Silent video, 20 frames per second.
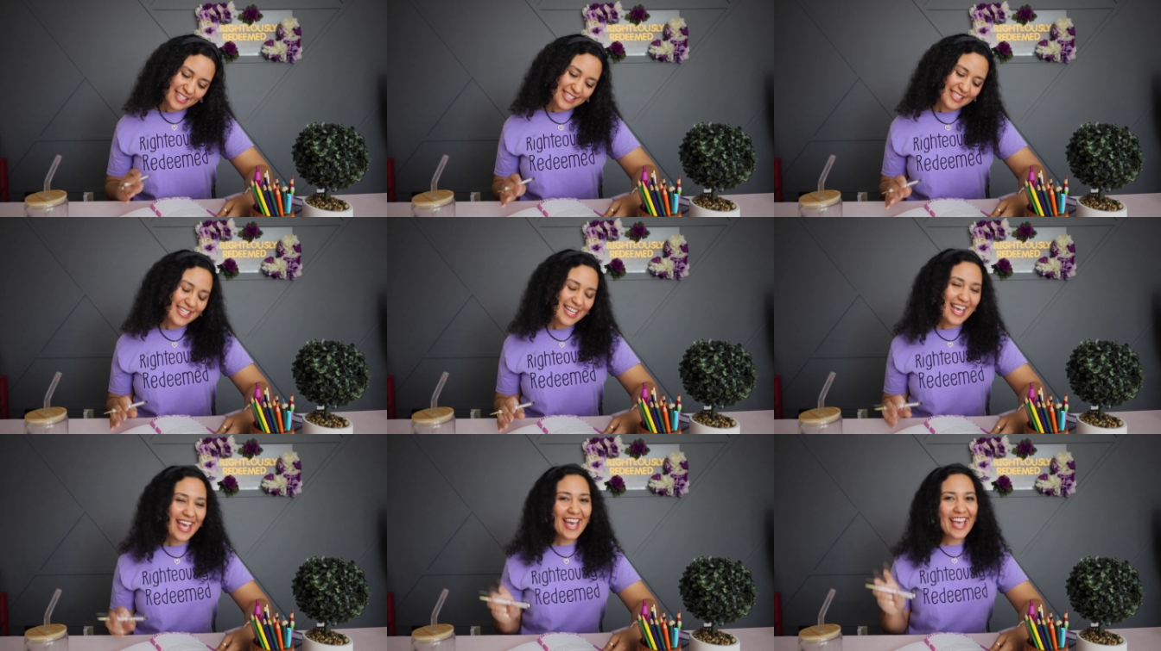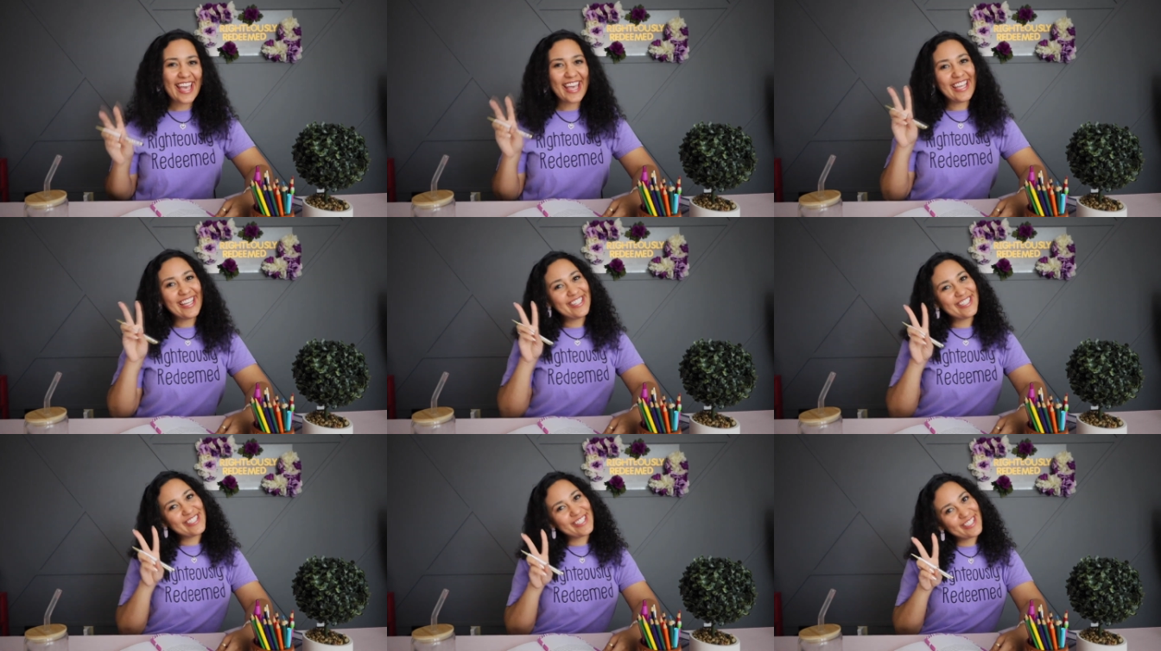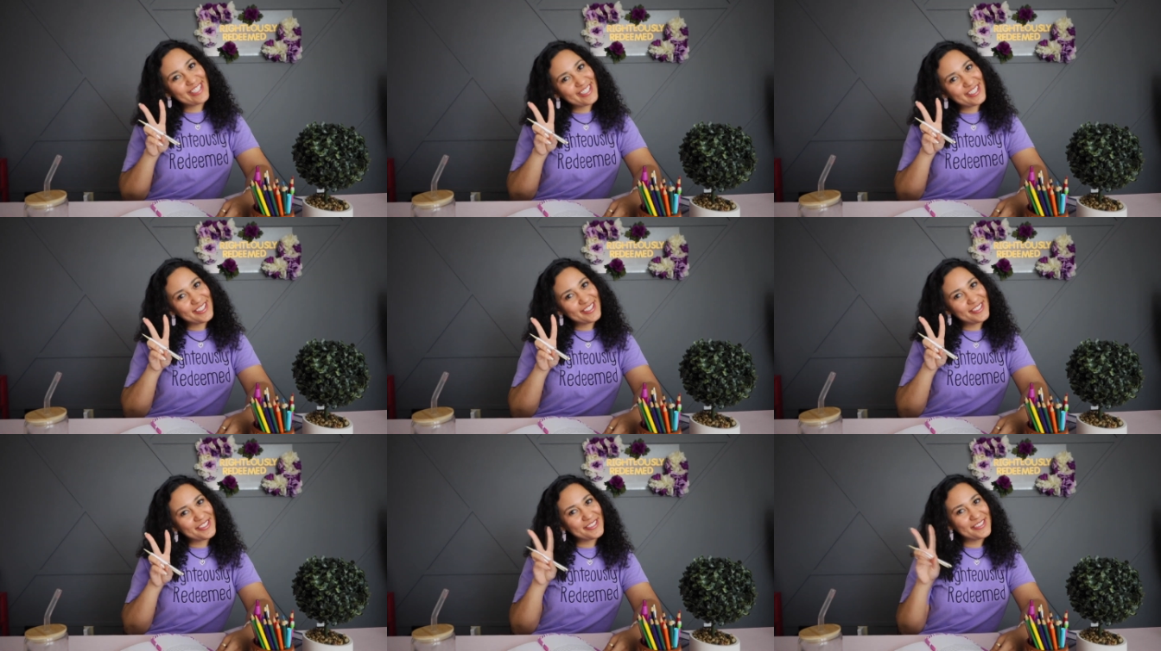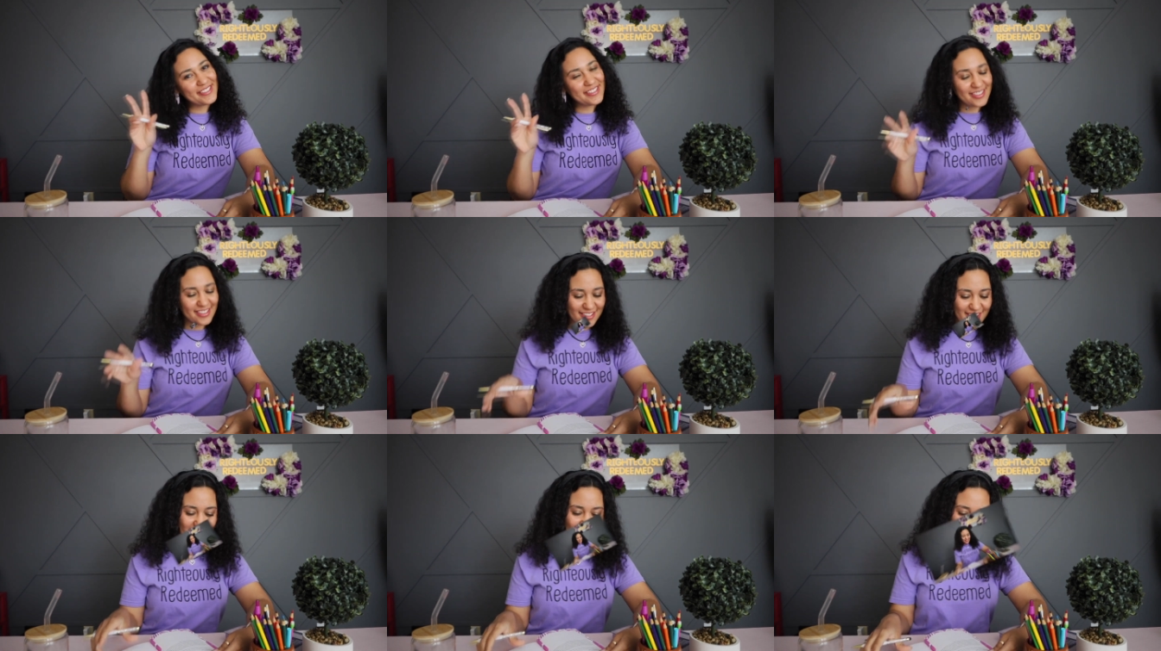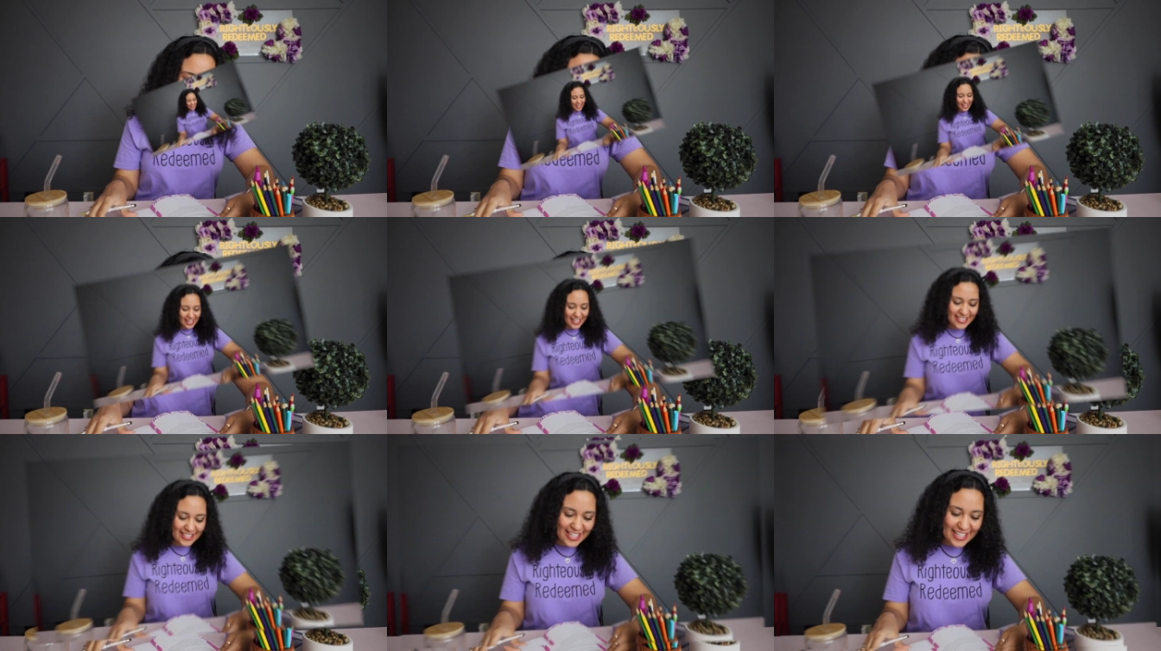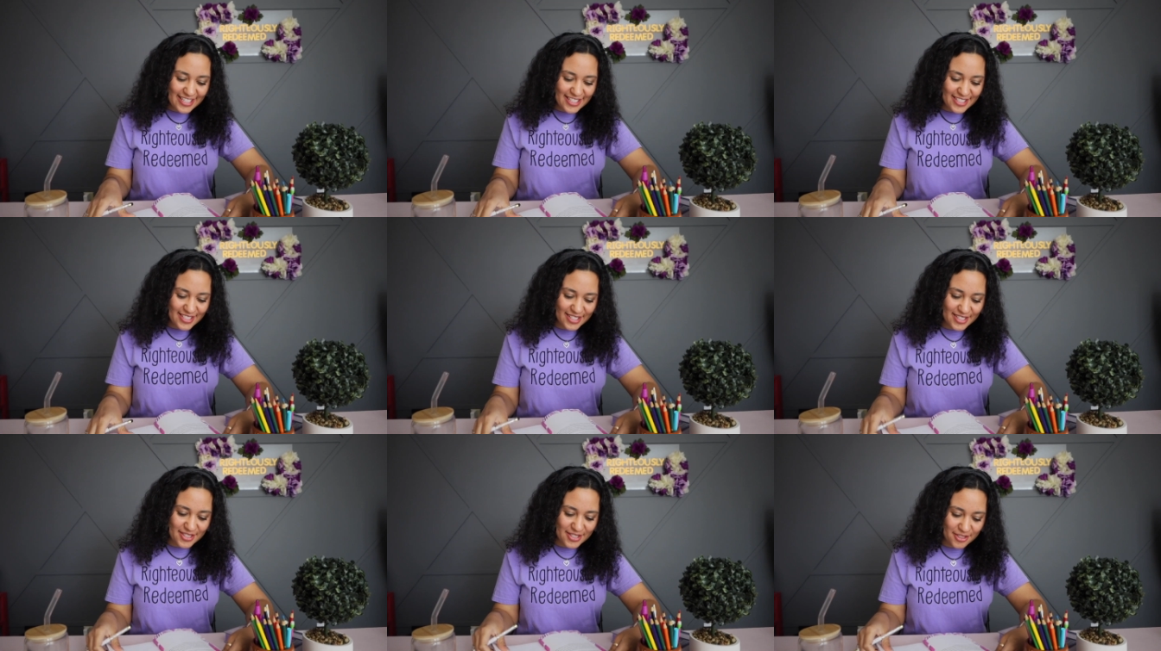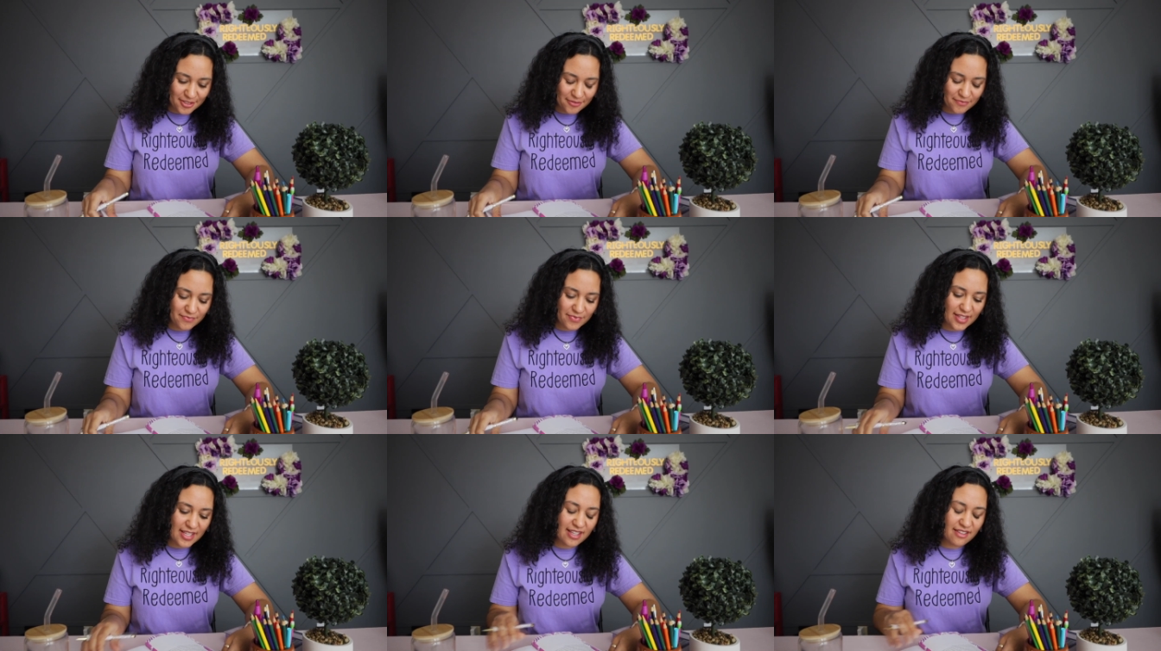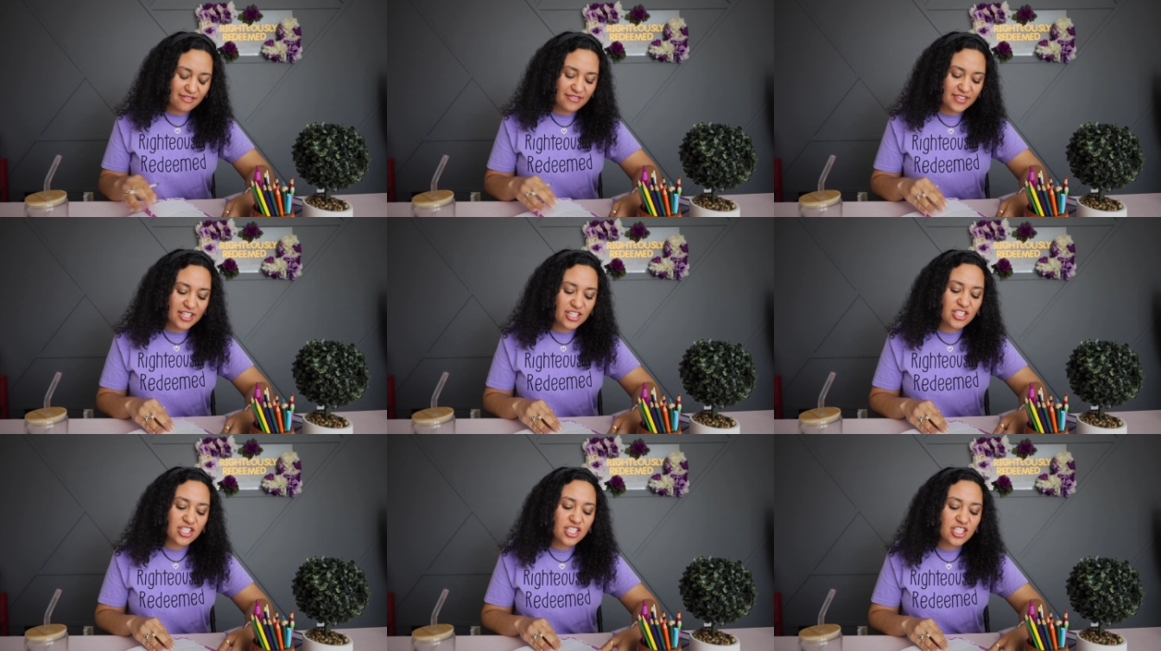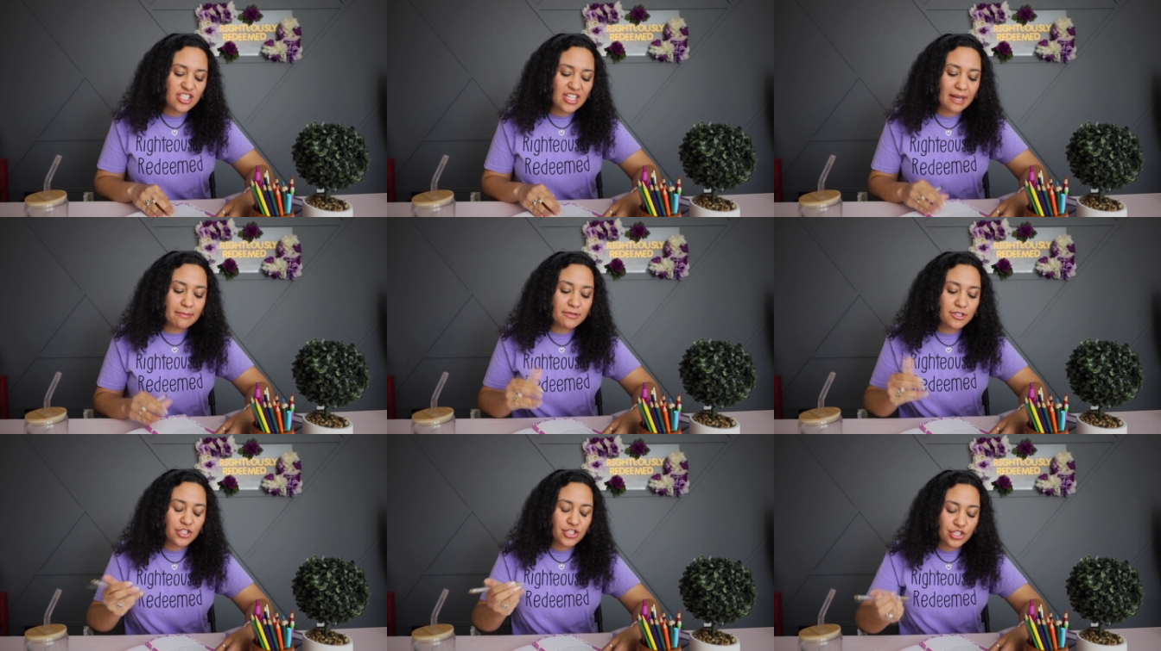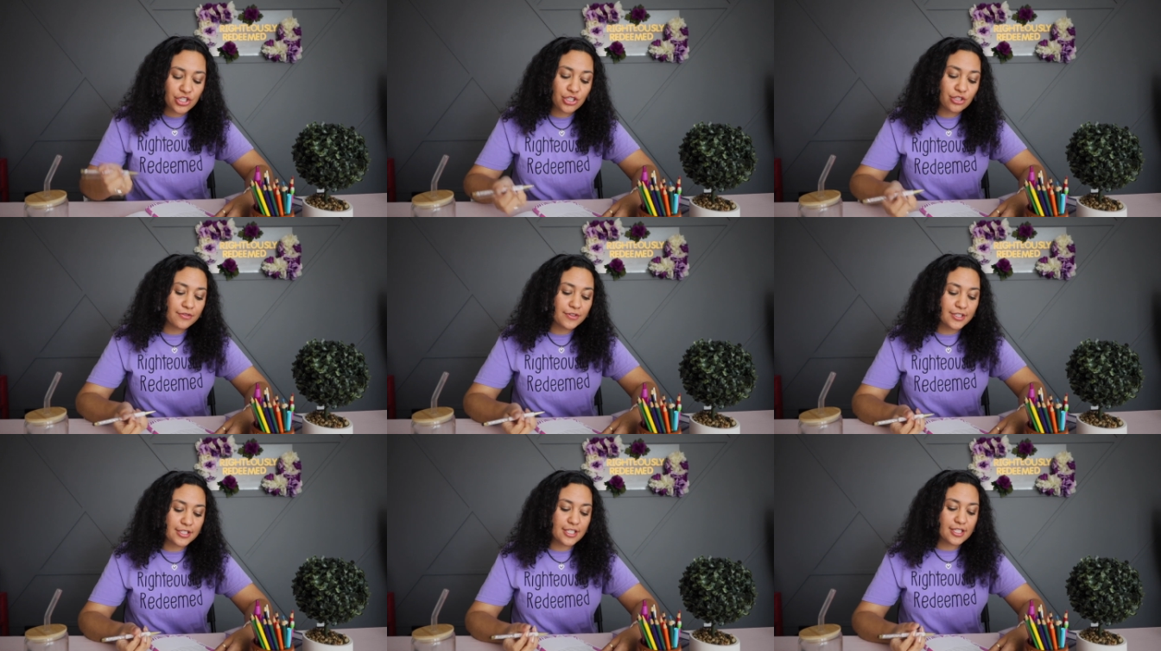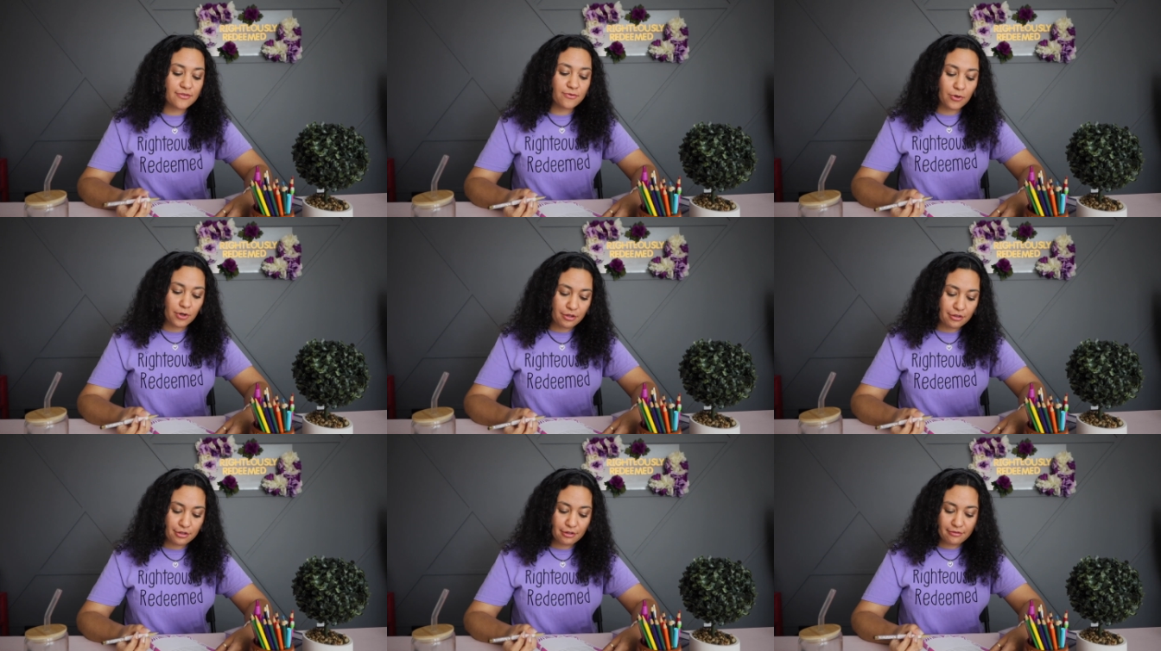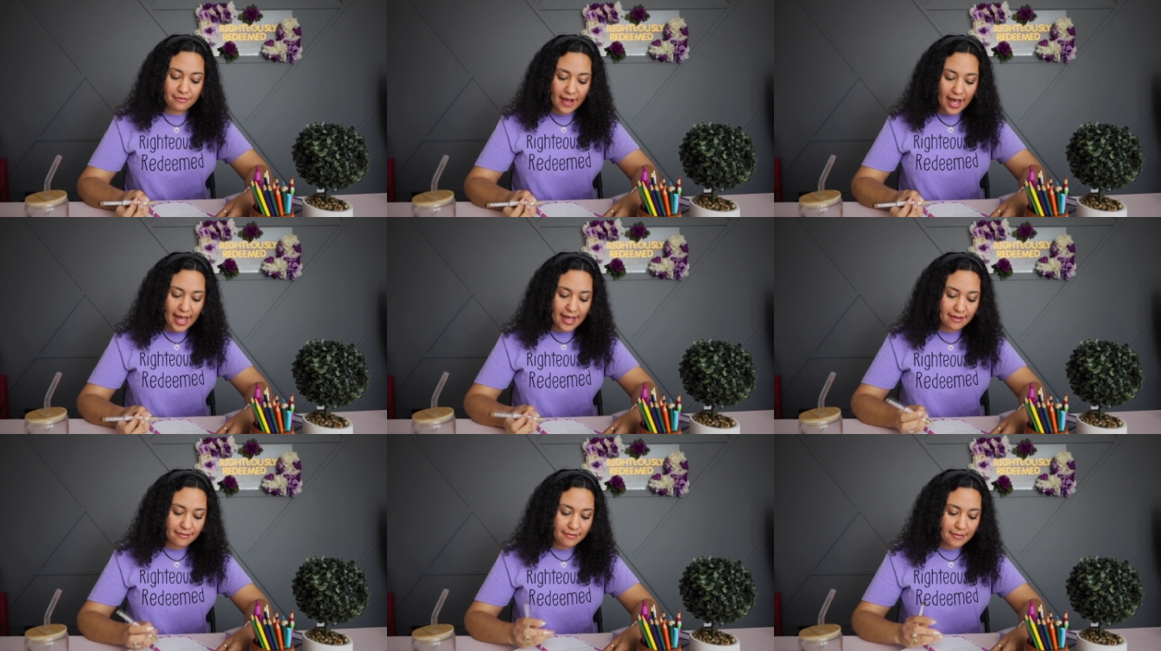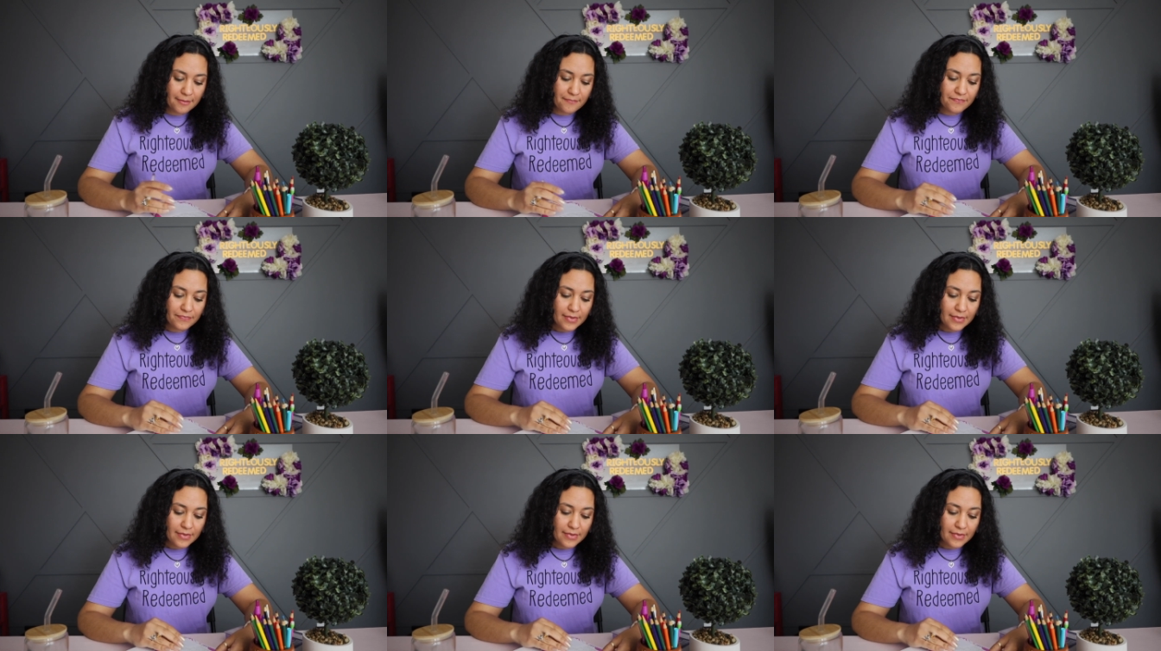Day two. Okay, day two. Ephesians chapter 2, verses 4 through 5.